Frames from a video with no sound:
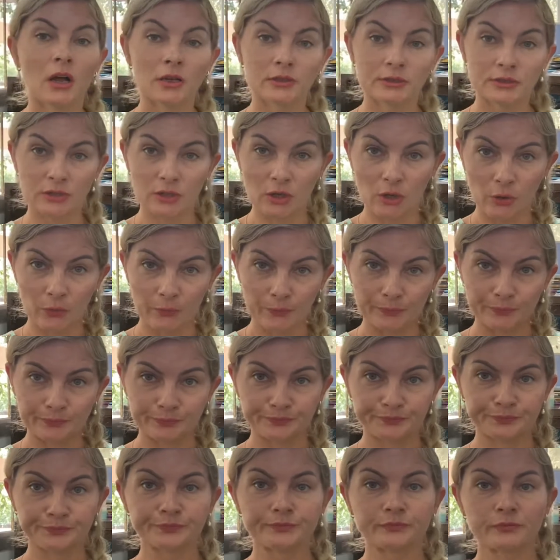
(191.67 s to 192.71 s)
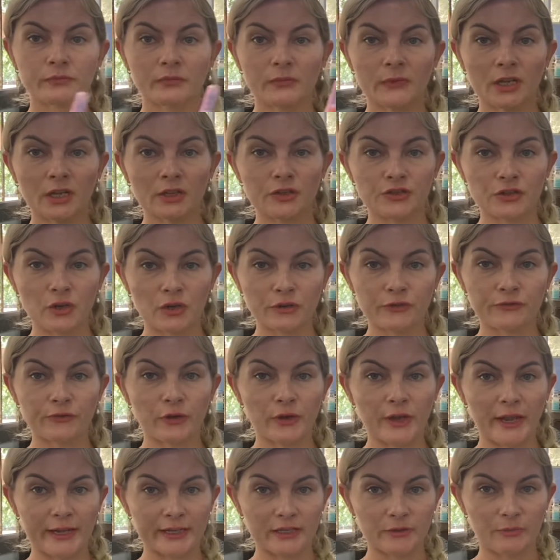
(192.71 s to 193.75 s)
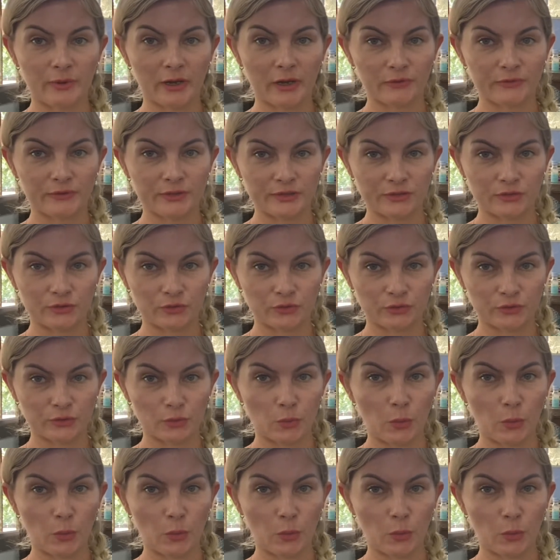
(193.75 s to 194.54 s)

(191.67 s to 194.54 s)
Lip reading: So, don't forget about these rules.